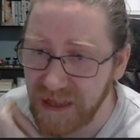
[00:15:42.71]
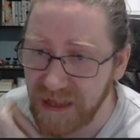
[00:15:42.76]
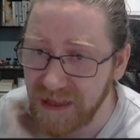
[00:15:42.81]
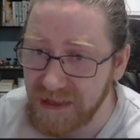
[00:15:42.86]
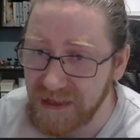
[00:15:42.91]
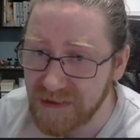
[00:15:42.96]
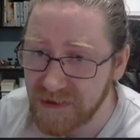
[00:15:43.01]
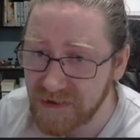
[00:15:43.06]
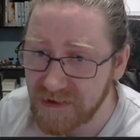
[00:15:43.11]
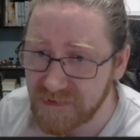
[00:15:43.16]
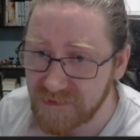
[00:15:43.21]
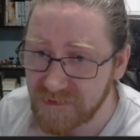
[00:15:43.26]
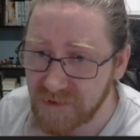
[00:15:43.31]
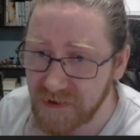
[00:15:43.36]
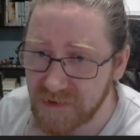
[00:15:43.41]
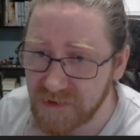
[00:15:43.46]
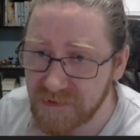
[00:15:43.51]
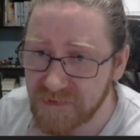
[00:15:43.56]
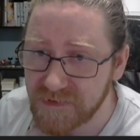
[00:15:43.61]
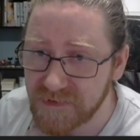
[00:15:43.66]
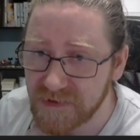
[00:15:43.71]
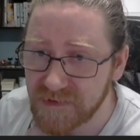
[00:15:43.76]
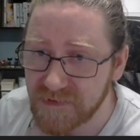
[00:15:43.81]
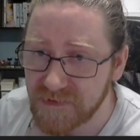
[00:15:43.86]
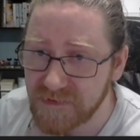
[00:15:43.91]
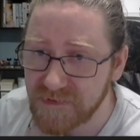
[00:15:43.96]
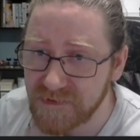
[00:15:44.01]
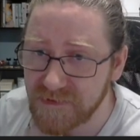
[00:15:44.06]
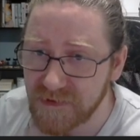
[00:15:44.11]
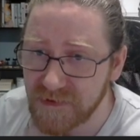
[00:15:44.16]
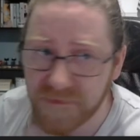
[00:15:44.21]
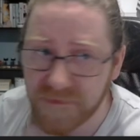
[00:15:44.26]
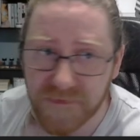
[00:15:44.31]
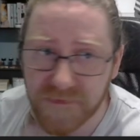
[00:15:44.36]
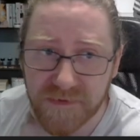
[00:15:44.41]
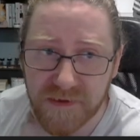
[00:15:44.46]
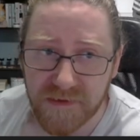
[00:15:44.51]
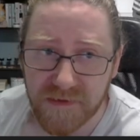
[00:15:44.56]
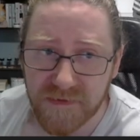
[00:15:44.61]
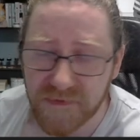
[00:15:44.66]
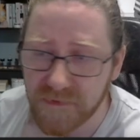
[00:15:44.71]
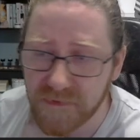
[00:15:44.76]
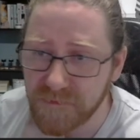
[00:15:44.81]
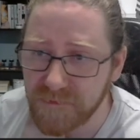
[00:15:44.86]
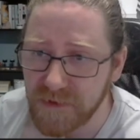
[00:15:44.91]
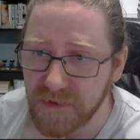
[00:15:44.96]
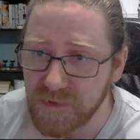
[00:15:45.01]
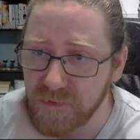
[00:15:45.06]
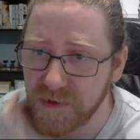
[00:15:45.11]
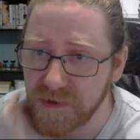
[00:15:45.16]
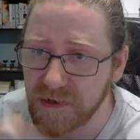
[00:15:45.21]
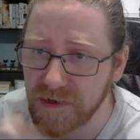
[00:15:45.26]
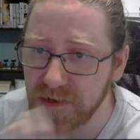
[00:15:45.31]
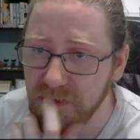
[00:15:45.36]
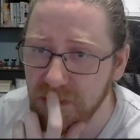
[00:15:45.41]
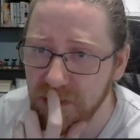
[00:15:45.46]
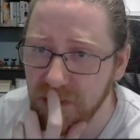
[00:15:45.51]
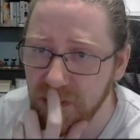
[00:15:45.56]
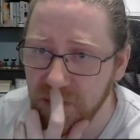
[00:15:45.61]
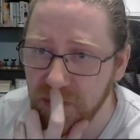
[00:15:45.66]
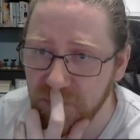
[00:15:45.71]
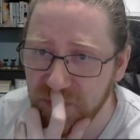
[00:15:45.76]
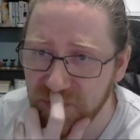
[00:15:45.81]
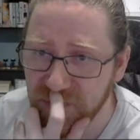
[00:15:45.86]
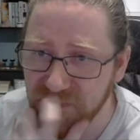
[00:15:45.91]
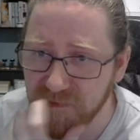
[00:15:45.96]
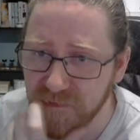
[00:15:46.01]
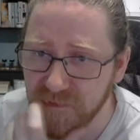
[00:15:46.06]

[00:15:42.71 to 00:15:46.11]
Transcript: Electric, that's definitely something we want